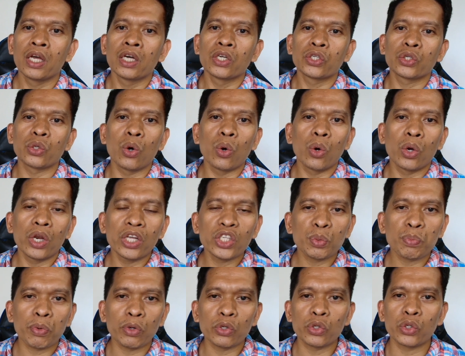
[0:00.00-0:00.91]
So let's
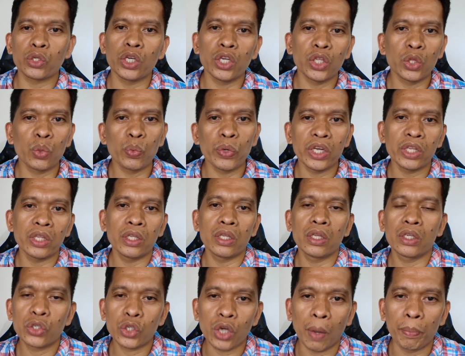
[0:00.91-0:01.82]
proceed with
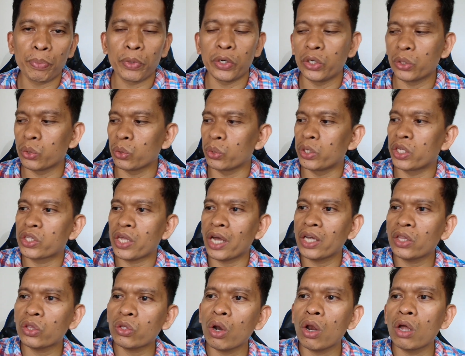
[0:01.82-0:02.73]
chapter 2. The
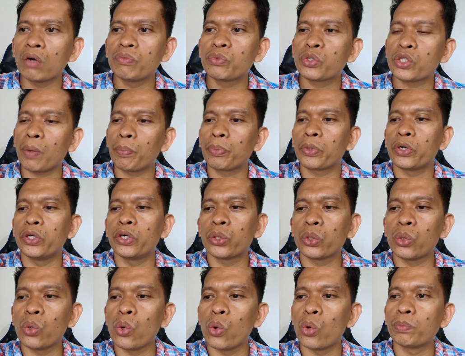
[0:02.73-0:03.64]
title of chapter
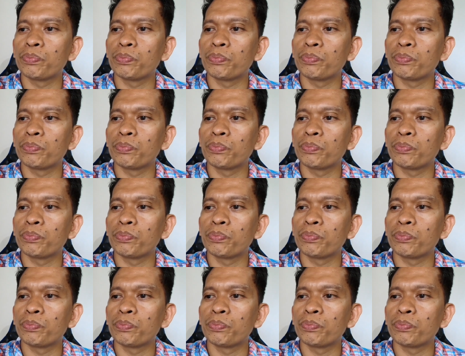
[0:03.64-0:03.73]
2